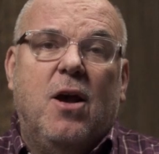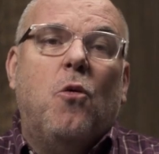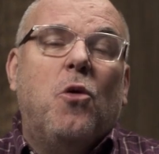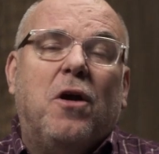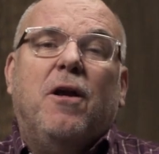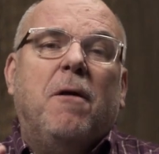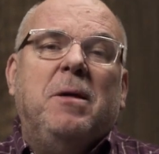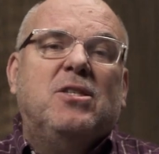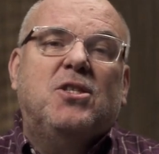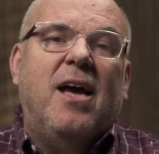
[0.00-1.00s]
We're going to
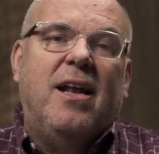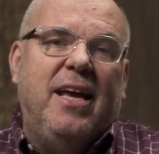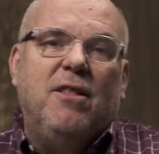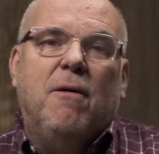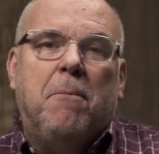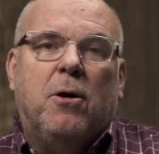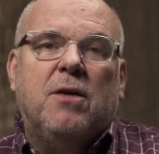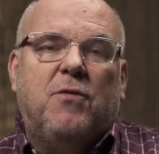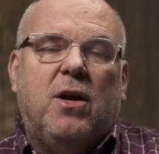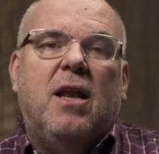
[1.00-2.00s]
be studying the book
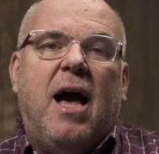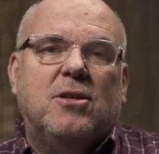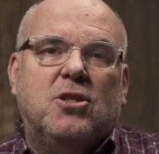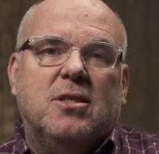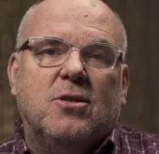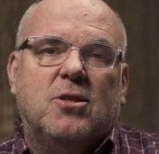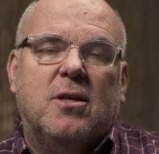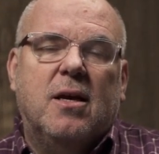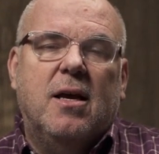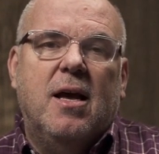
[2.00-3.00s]
of Colossians.
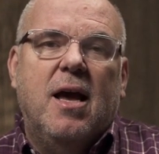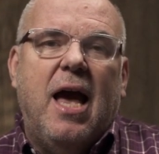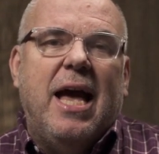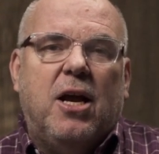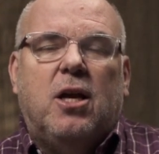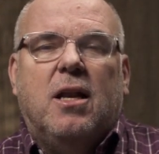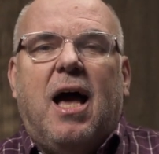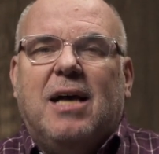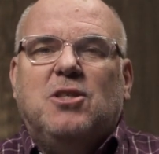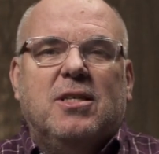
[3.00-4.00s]
And
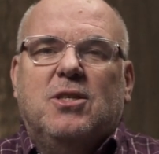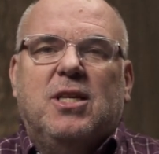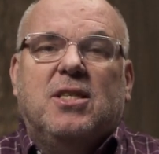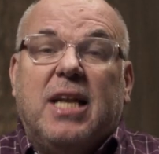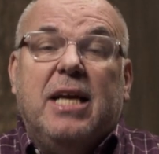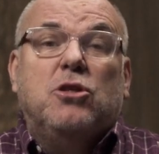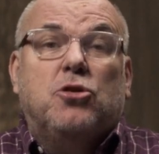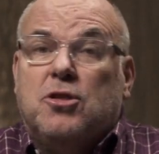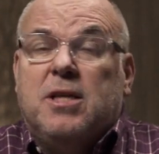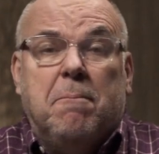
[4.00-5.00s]
Colossians is an
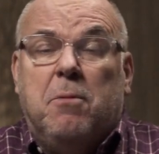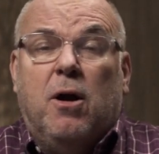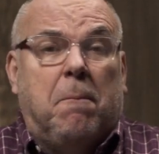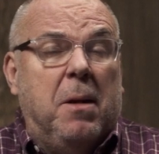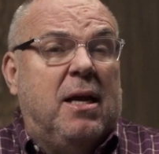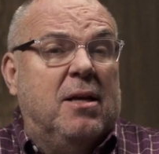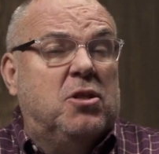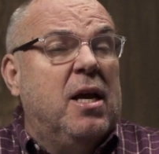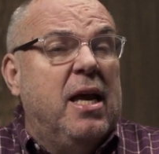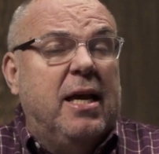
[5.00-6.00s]
interesting book because
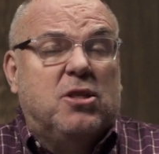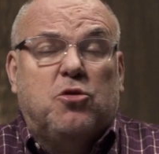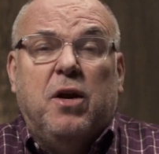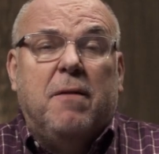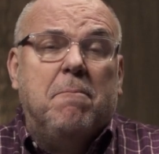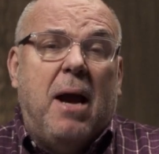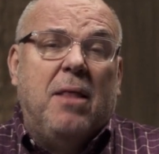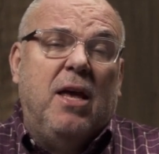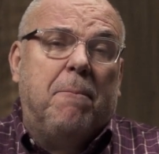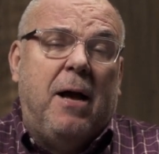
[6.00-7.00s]
it's written by
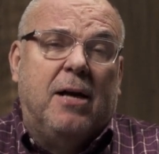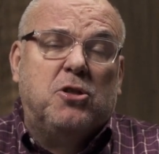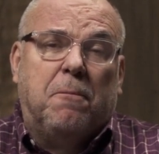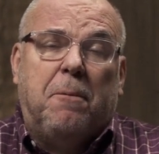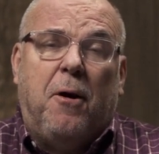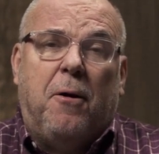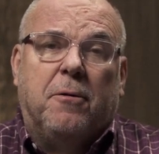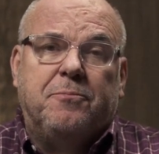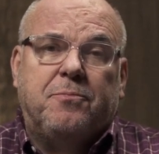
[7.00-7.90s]
the Apostle Paul.